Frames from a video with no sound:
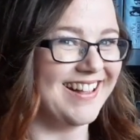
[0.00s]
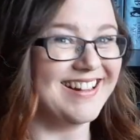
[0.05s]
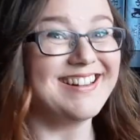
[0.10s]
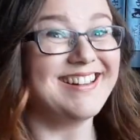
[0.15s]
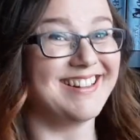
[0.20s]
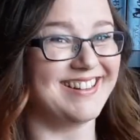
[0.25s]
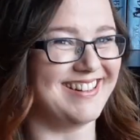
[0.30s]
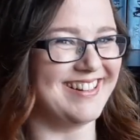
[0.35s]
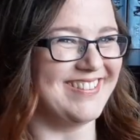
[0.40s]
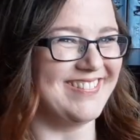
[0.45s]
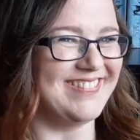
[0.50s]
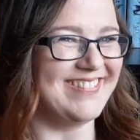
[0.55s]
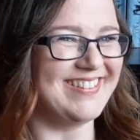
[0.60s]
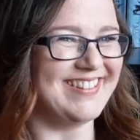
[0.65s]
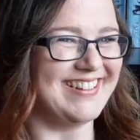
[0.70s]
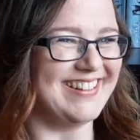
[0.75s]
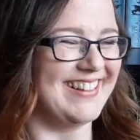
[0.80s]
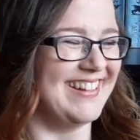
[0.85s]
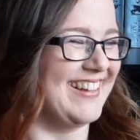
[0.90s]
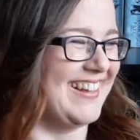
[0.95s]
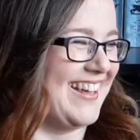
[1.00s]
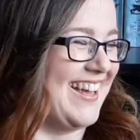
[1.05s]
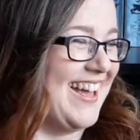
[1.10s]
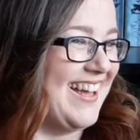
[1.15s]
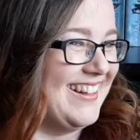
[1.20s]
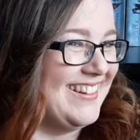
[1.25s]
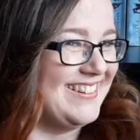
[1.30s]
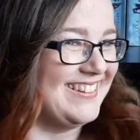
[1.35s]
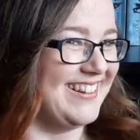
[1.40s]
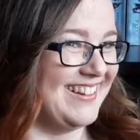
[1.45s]
Did that work?
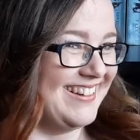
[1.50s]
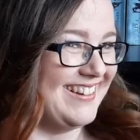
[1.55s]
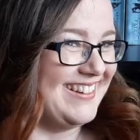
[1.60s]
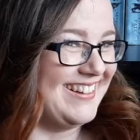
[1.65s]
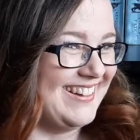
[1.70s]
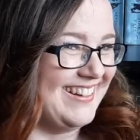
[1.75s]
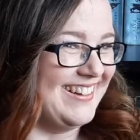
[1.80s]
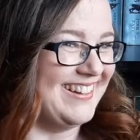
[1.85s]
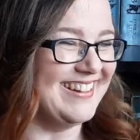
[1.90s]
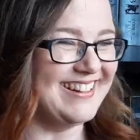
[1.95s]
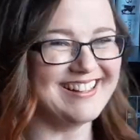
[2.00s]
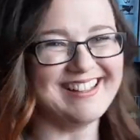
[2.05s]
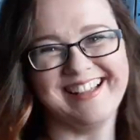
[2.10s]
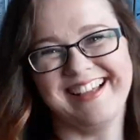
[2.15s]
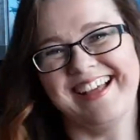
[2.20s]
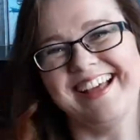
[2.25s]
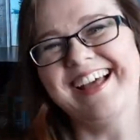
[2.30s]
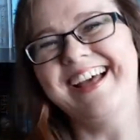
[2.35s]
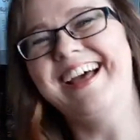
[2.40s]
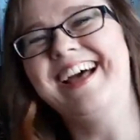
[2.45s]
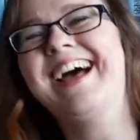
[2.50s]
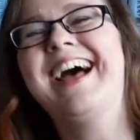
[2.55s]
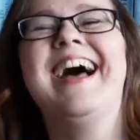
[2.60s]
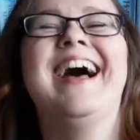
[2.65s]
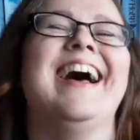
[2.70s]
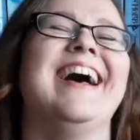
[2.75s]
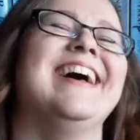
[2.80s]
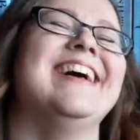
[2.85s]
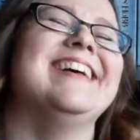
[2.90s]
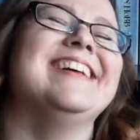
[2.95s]
Ding ding.
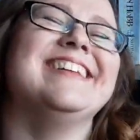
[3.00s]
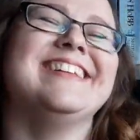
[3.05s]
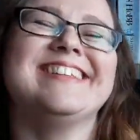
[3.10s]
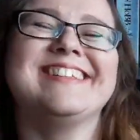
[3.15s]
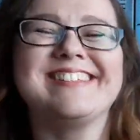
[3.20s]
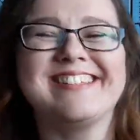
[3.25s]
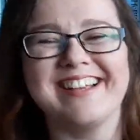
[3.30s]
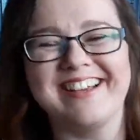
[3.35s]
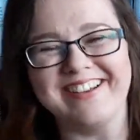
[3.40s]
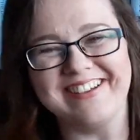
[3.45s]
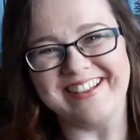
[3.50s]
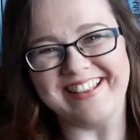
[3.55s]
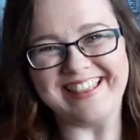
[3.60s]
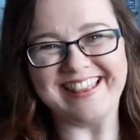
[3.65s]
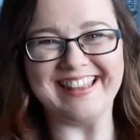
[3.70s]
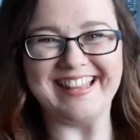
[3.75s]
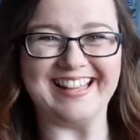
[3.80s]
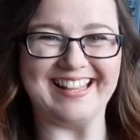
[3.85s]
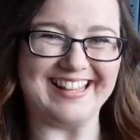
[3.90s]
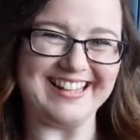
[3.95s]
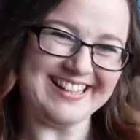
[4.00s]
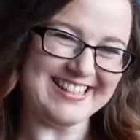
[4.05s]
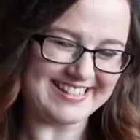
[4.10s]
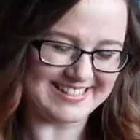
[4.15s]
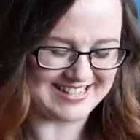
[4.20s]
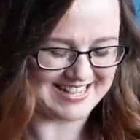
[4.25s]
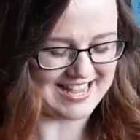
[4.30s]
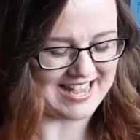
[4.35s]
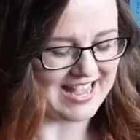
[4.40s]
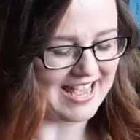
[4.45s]
So
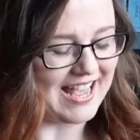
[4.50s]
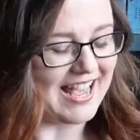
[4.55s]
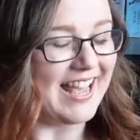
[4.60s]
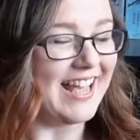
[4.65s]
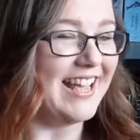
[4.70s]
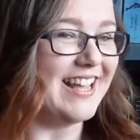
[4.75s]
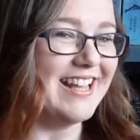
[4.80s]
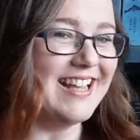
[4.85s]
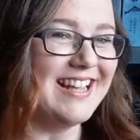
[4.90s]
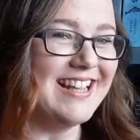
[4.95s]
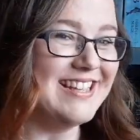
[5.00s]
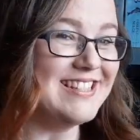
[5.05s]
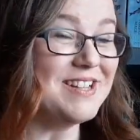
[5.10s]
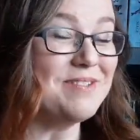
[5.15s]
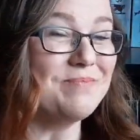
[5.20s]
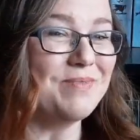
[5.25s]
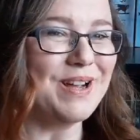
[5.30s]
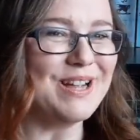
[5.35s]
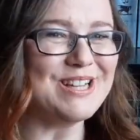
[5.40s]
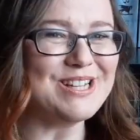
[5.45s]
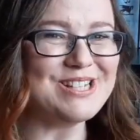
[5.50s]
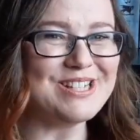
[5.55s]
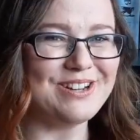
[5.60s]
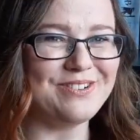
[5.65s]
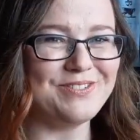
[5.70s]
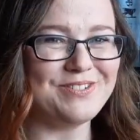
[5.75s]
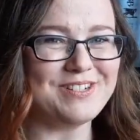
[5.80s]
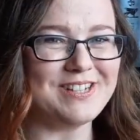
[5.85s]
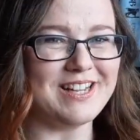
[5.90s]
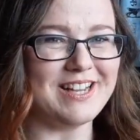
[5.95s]
this is my
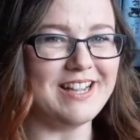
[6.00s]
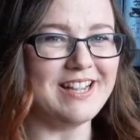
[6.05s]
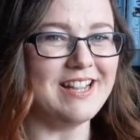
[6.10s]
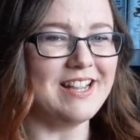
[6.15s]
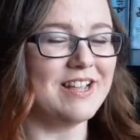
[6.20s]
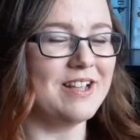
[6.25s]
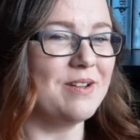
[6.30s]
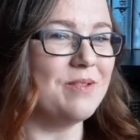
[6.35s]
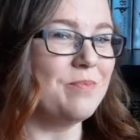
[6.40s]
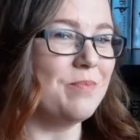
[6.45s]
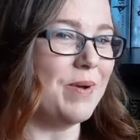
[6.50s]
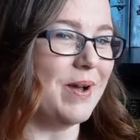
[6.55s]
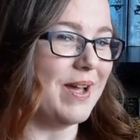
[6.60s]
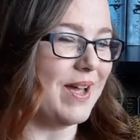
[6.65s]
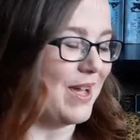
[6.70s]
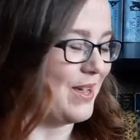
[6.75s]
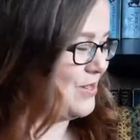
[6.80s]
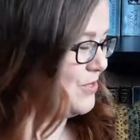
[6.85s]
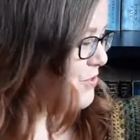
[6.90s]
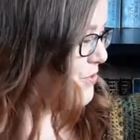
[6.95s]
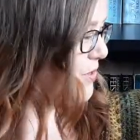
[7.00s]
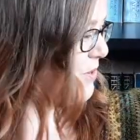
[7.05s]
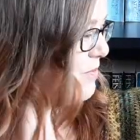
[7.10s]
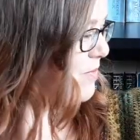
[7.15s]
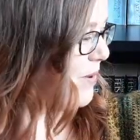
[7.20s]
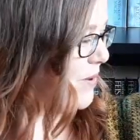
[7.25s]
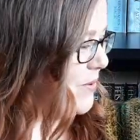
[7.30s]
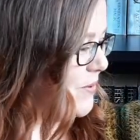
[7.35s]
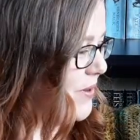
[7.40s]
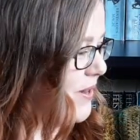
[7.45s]
Shifty by Andrea
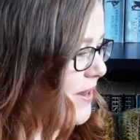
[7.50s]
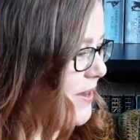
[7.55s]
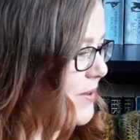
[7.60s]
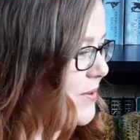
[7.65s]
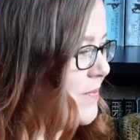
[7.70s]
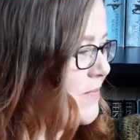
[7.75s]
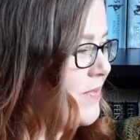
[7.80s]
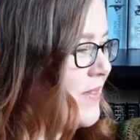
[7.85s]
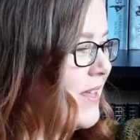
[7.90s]
Mowry.